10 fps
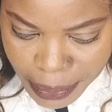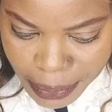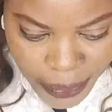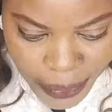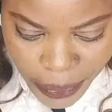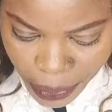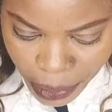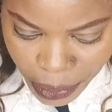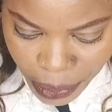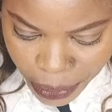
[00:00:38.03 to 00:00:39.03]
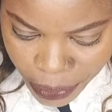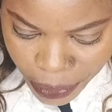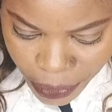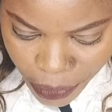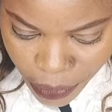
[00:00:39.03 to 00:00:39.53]

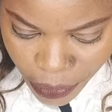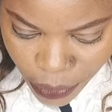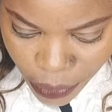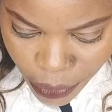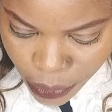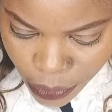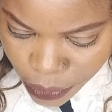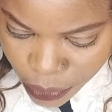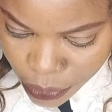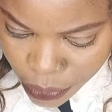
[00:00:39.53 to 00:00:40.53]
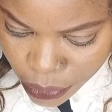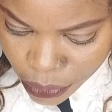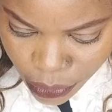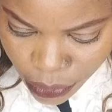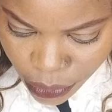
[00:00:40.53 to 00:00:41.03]

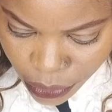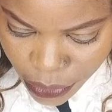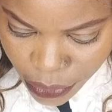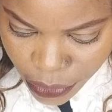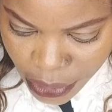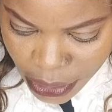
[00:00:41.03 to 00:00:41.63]
Nothing is said.